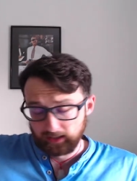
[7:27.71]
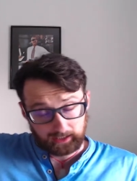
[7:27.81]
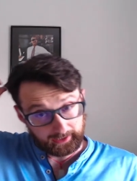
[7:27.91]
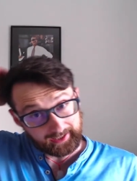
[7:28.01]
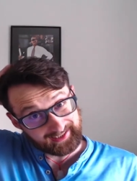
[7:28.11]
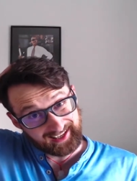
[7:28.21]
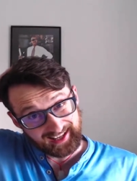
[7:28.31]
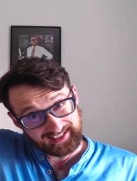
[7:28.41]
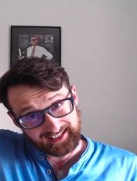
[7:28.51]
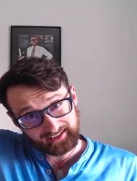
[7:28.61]
And that's the
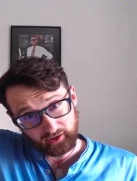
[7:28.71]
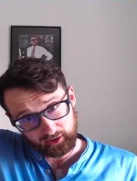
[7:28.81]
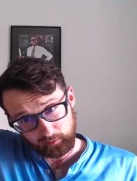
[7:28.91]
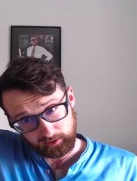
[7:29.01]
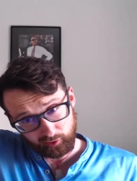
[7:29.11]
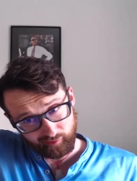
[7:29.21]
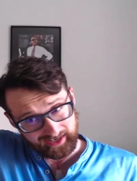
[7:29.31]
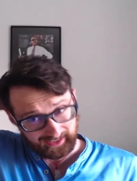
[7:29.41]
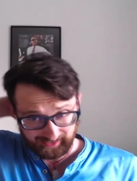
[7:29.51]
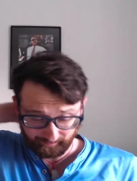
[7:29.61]
last thing that I do is I
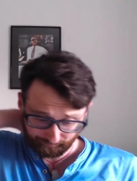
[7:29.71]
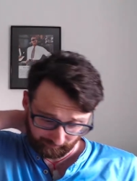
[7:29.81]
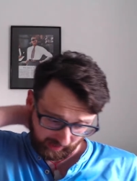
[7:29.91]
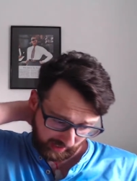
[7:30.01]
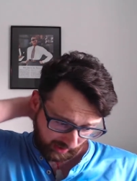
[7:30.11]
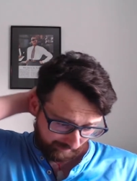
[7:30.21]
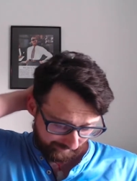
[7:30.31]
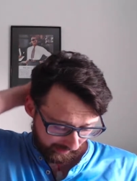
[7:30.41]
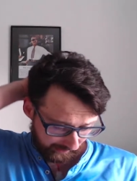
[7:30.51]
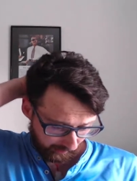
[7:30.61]
read. Uh, I
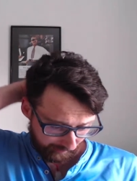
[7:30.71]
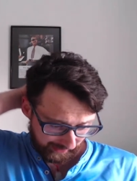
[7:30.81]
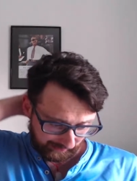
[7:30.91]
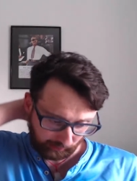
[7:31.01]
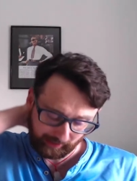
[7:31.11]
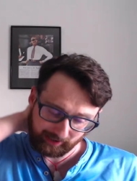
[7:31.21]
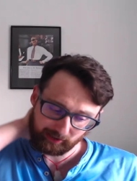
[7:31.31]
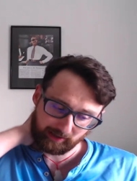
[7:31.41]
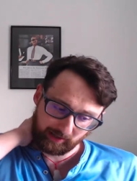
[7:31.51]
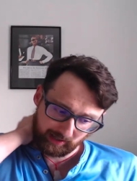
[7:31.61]
find it's a great
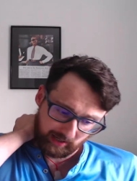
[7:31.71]
distraction.